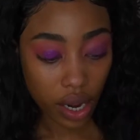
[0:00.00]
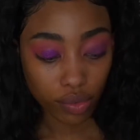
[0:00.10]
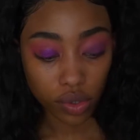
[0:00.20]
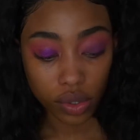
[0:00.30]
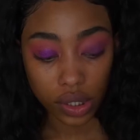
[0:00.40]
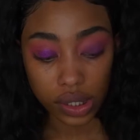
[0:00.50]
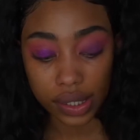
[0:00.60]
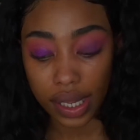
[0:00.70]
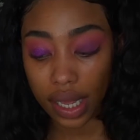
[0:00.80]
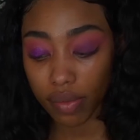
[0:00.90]
I'm doing the
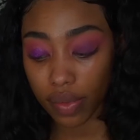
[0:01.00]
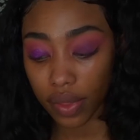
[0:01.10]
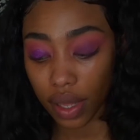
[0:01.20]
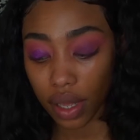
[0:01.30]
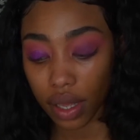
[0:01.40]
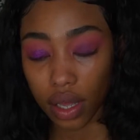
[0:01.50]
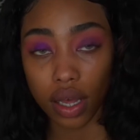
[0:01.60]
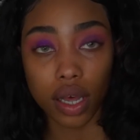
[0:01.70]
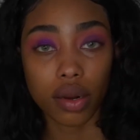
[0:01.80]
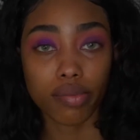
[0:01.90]
same thing
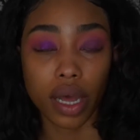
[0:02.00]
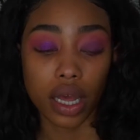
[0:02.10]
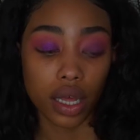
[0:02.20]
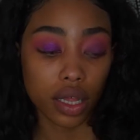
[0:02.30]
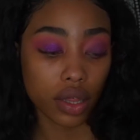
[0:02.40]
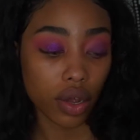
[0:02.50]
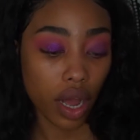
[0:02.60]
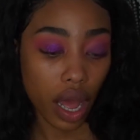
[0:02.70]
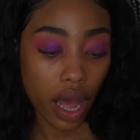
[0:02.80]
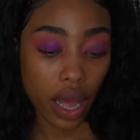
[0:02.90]
on my other
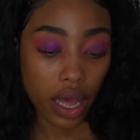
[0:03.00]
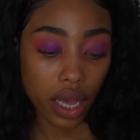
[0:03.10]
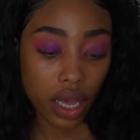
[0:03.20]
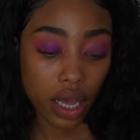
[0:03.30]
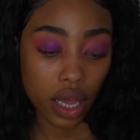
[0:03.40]
eye.